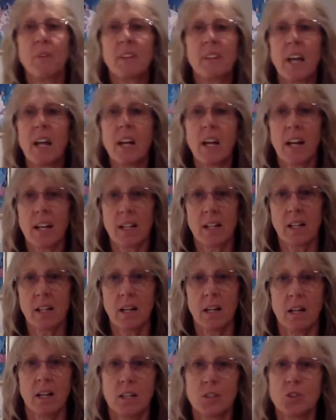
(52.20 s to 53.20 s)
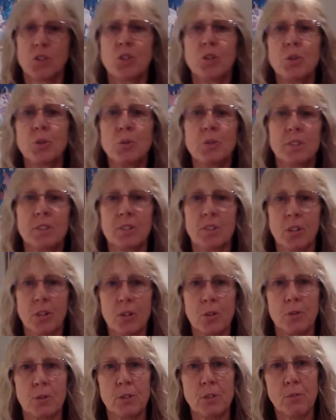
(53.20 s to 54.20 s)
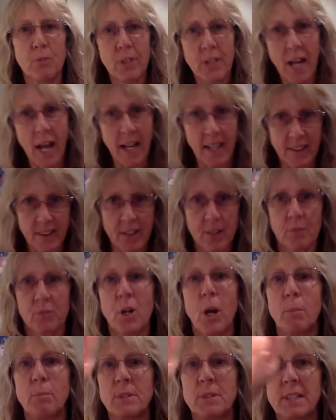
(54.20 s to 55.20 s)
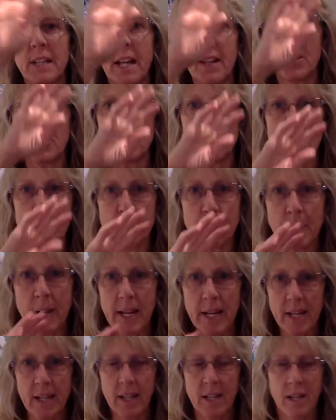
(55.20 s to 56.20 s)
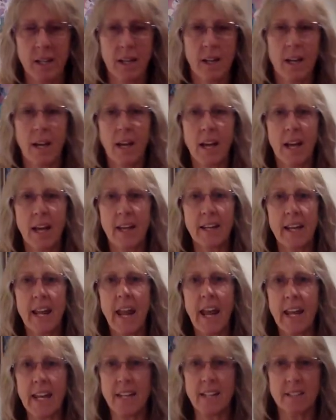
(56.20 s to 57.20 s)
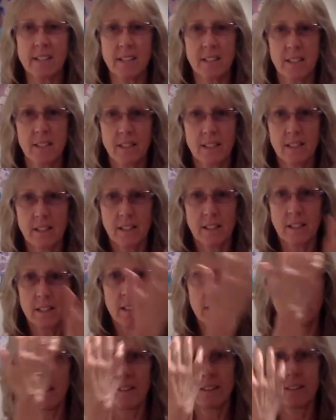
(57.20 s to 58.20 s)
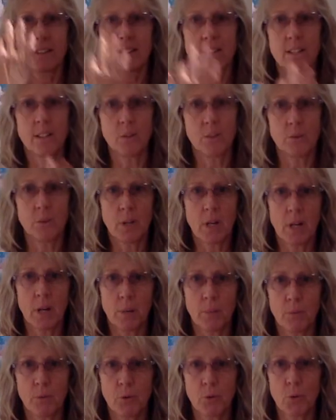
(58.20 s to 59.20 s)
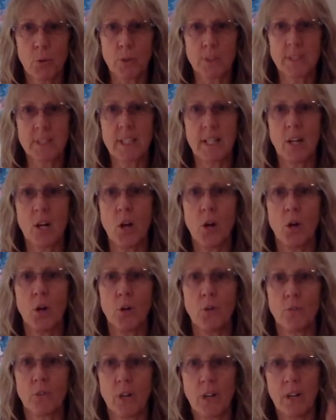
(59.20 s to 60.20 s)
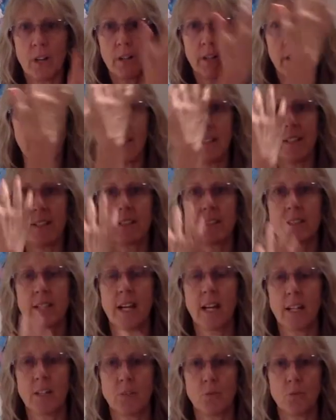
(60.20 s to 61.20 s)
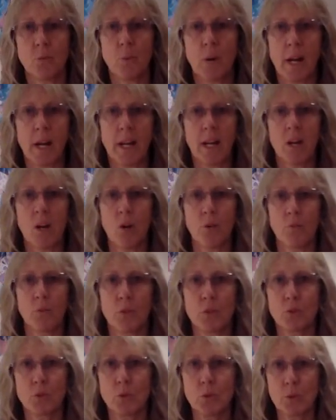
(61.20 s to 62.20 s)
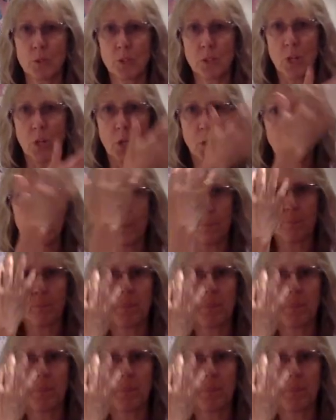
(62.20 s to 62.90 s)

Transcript: They're like two circles of light that have come together to make an eight. So crossing over in this kind of way over the torso,